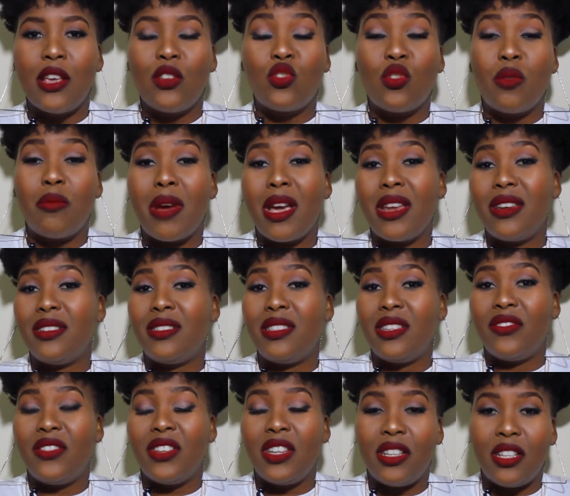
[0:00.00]
So mine is
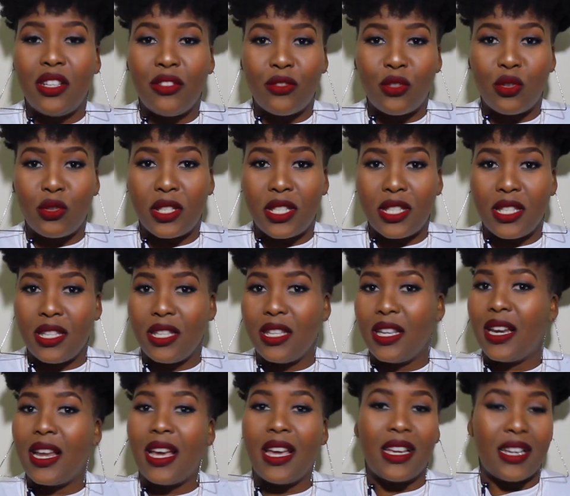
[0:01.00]
definitely 4C.
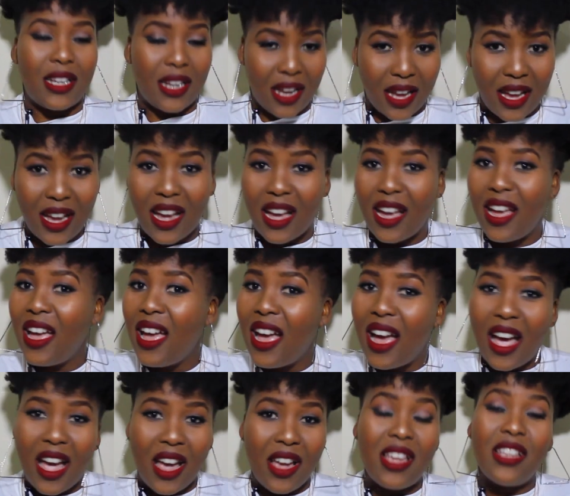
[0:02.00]
Like
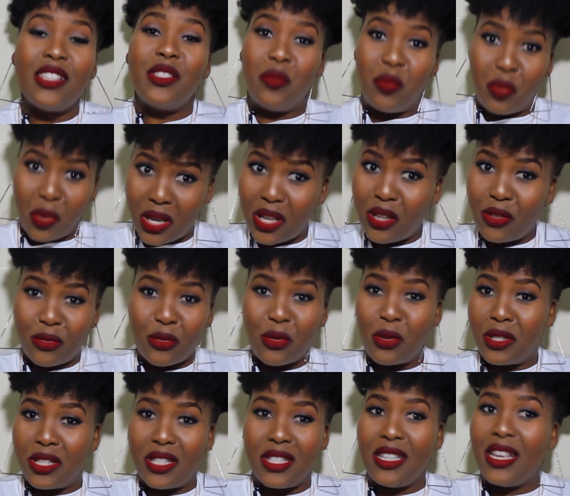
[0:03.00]
it's been
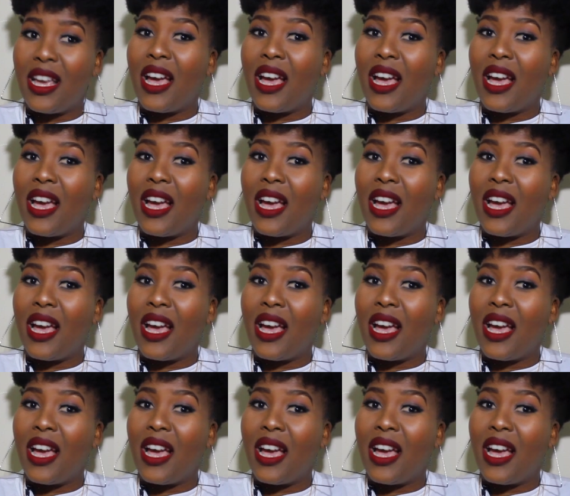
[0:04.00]
4C.